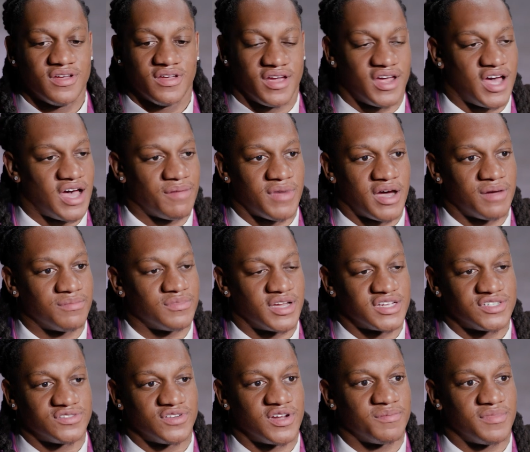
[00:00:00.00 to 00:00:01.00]
And I'm, I'm
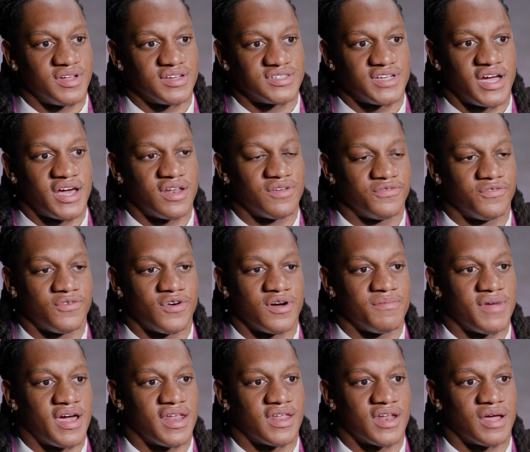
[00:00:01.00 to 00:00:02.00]
extremely excited for
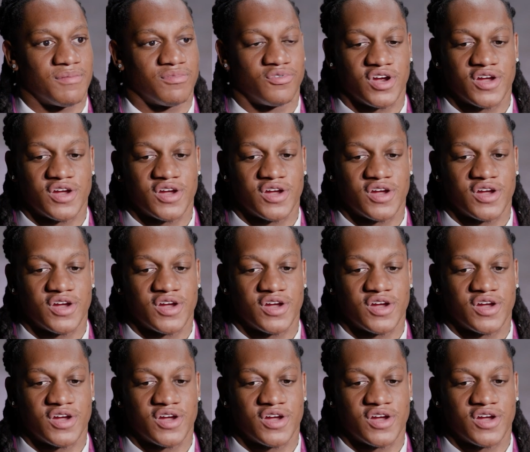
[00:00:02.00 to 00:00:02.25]
it, man, and I'm